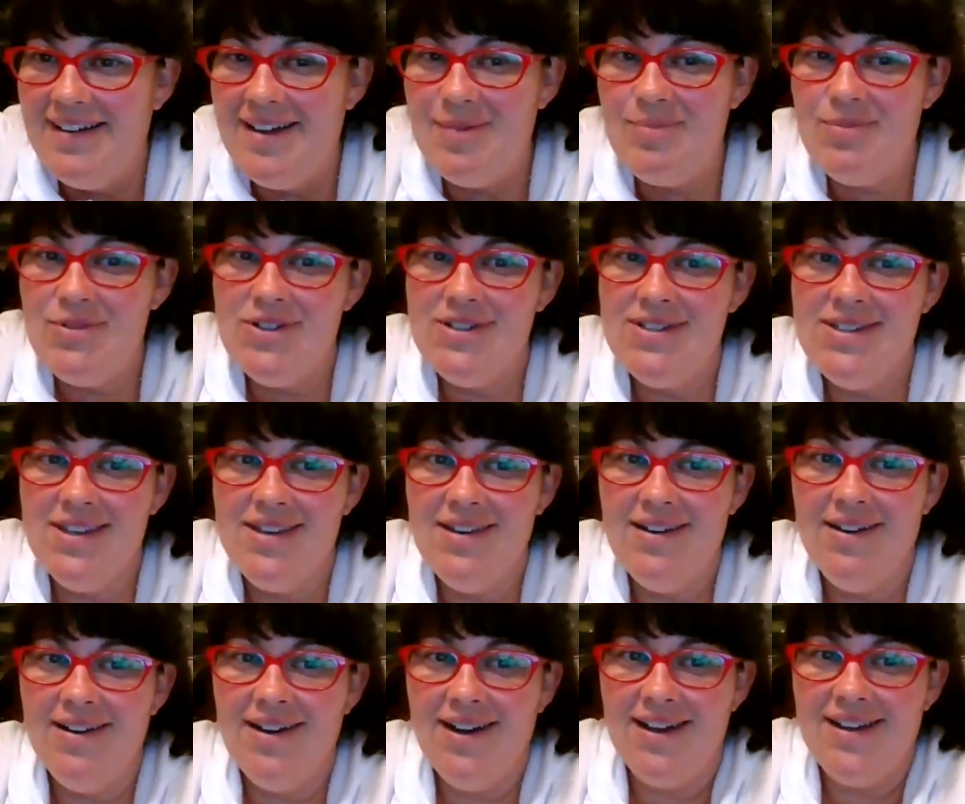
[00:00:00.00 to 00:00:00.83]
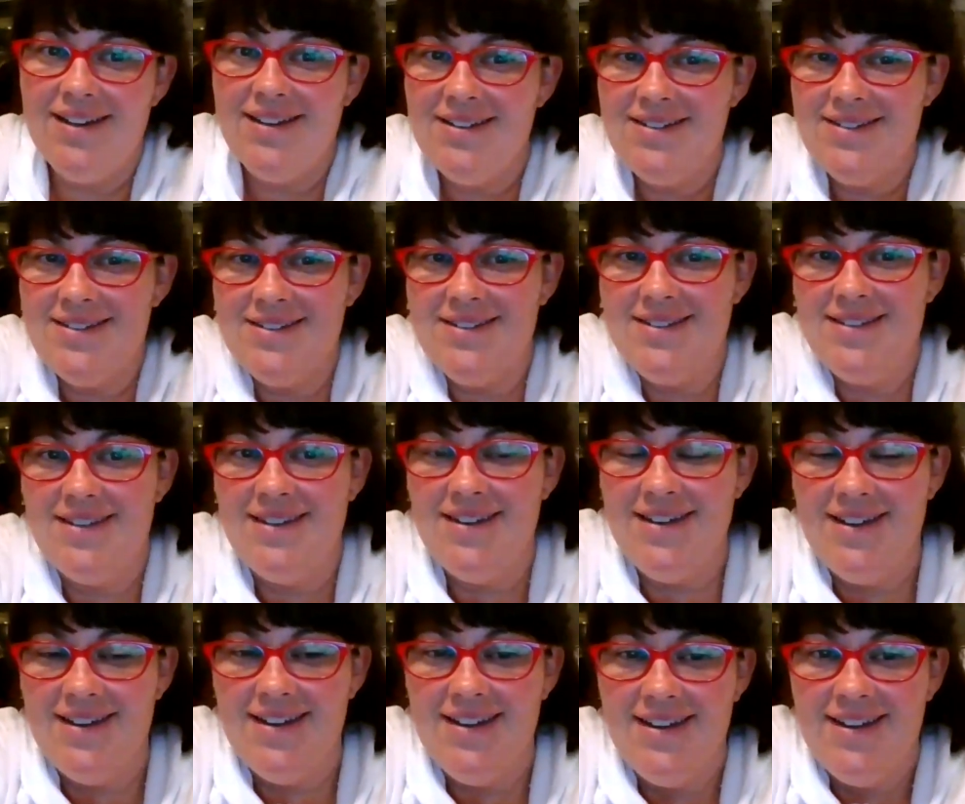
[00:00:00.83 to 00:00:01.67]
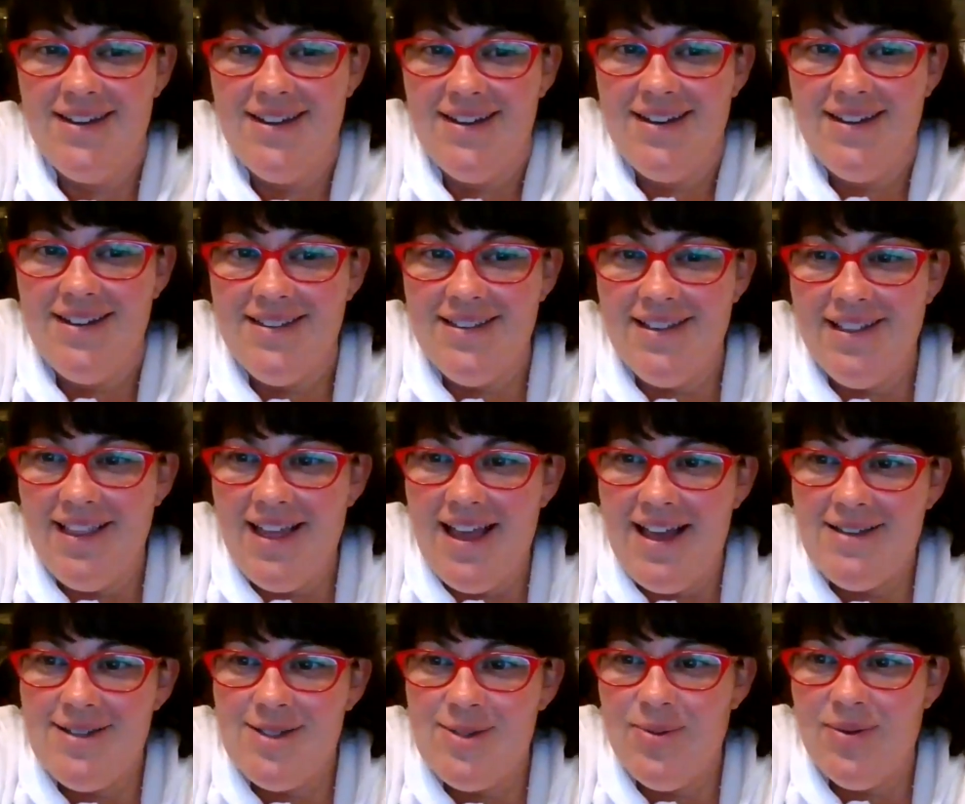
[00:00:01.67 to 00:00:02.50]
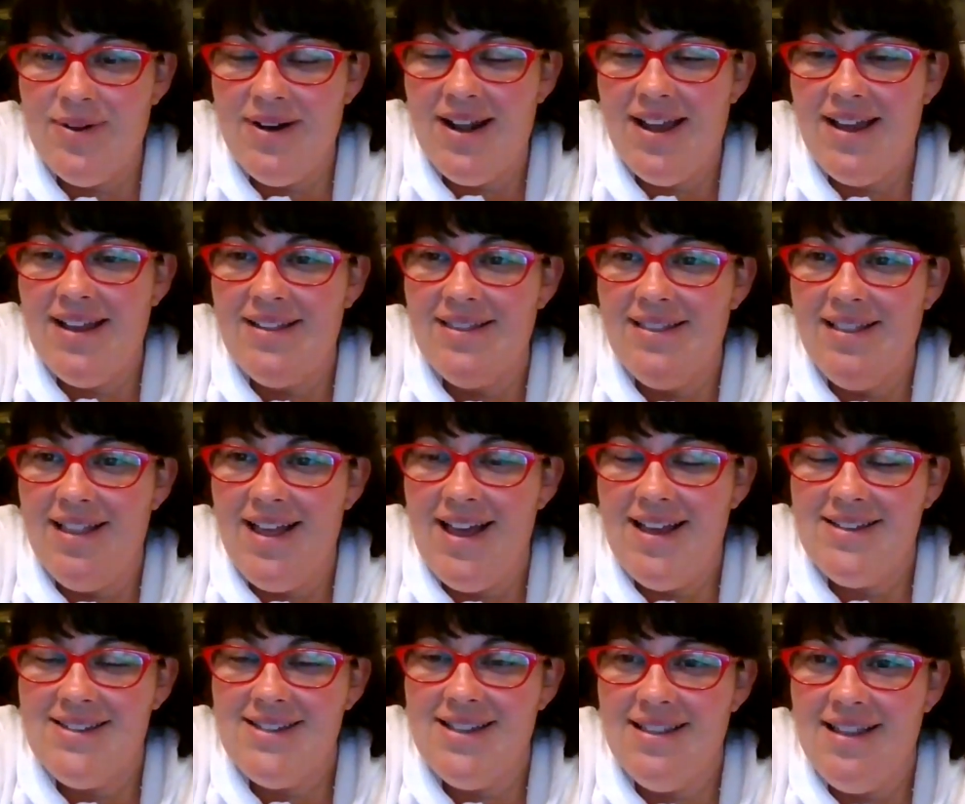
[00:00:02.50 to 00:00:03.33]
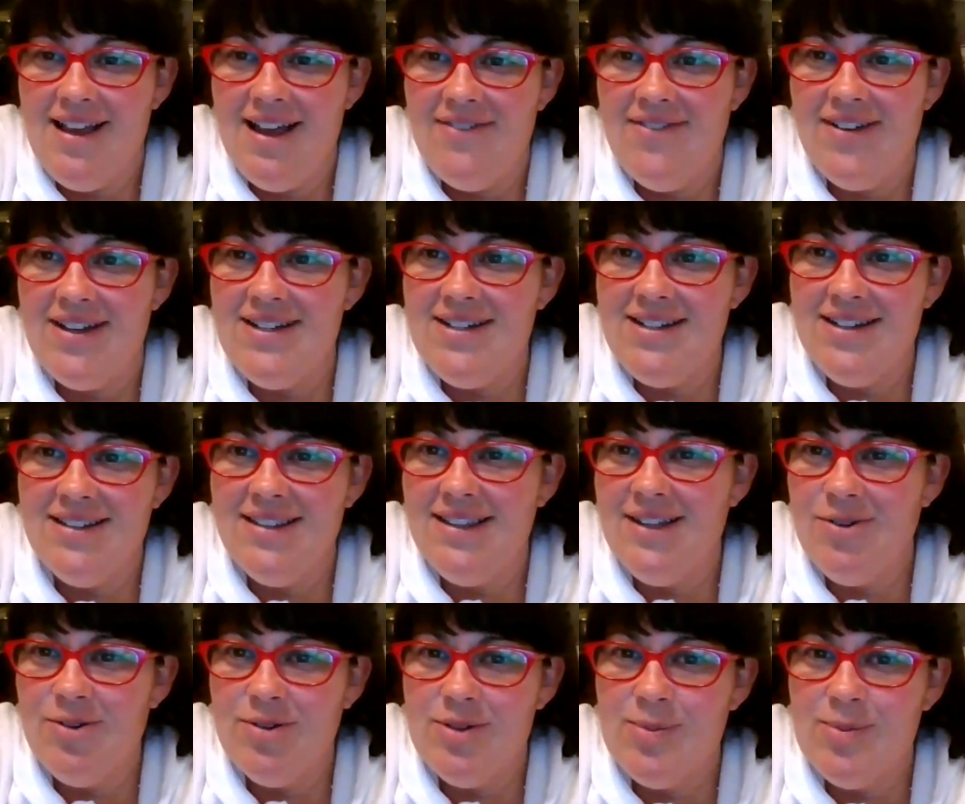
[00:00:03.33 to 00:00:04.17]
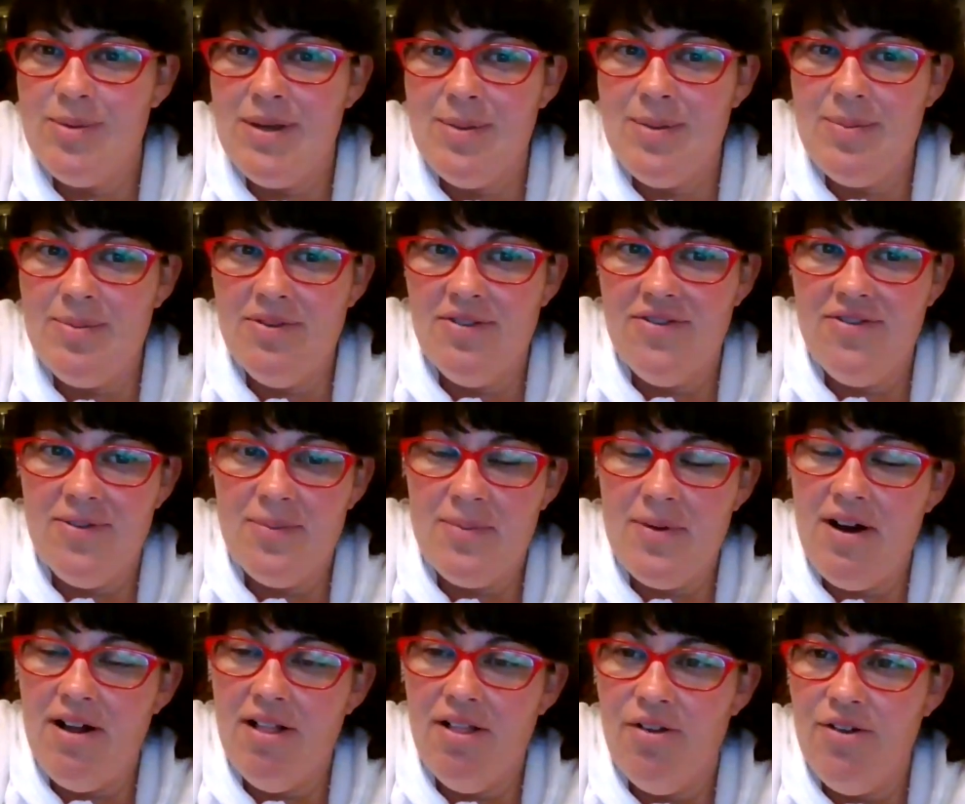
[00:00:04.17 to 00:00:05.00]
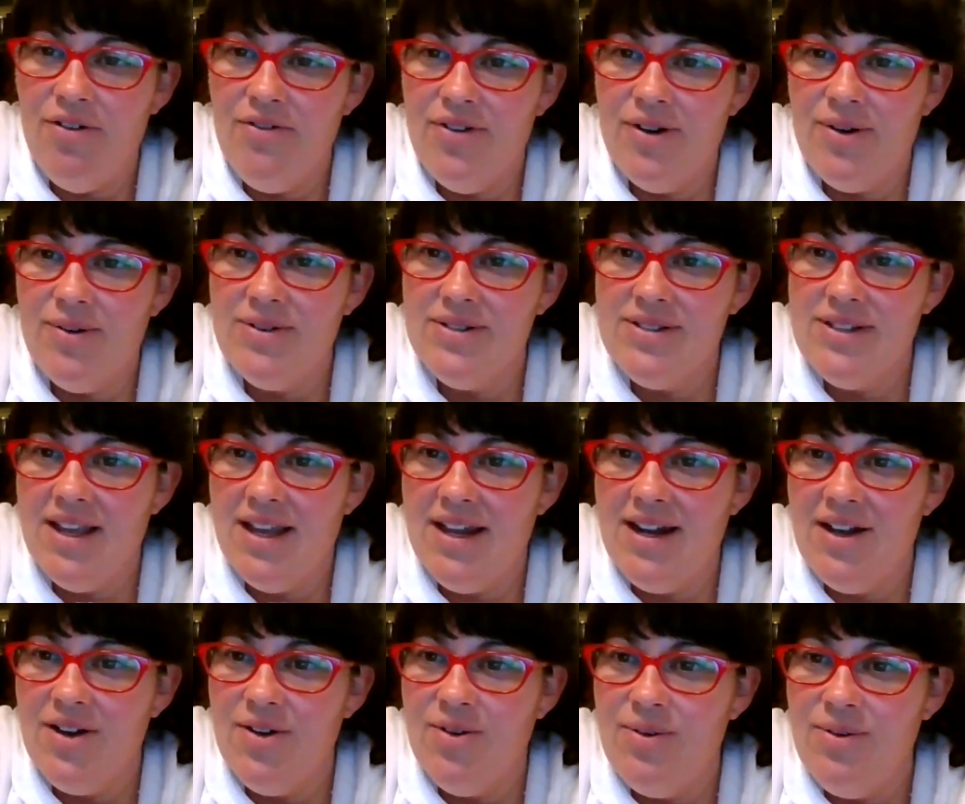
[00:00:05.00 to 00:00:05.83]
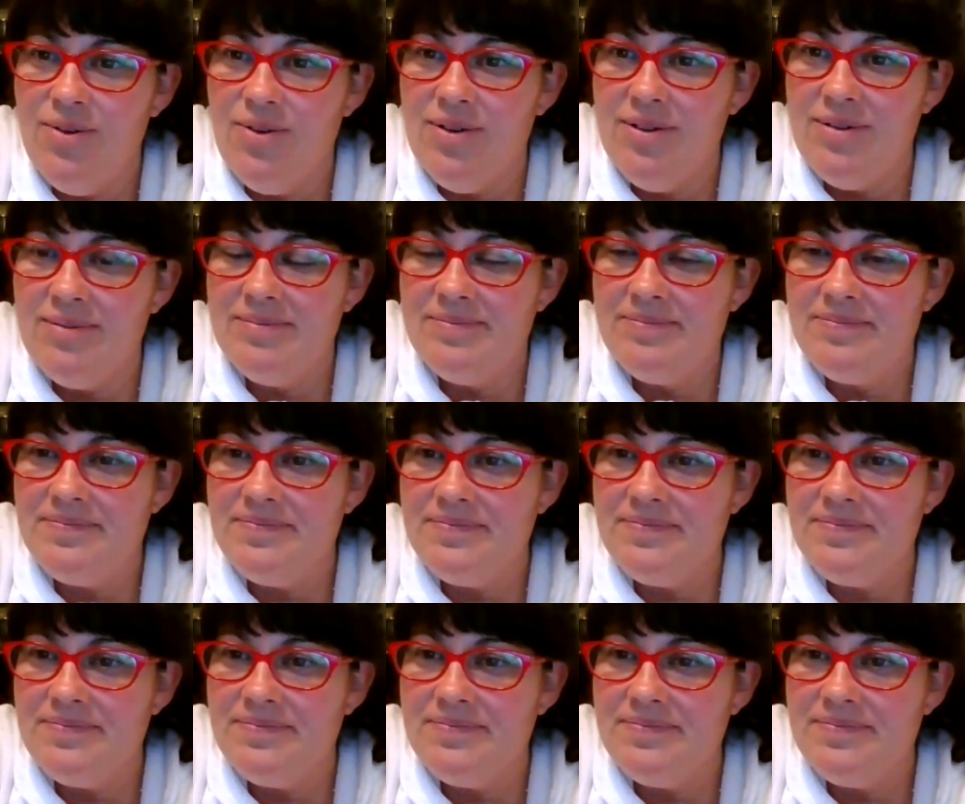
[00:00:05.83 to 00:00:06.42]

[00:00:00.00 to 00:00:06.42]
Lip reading: I'm just curious. The last live I did, there was people from all over. It was kind of cool.